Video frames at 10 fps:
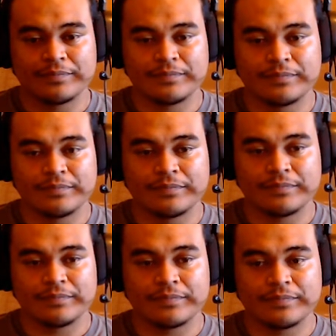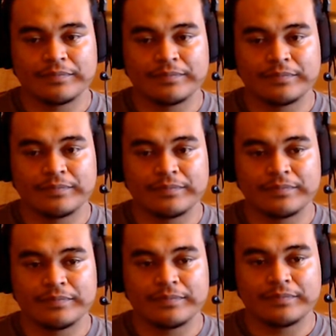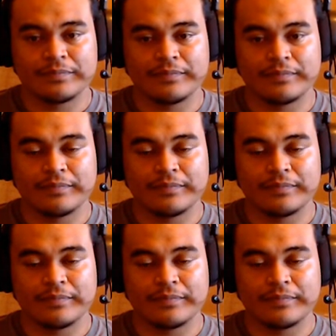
(not speaking)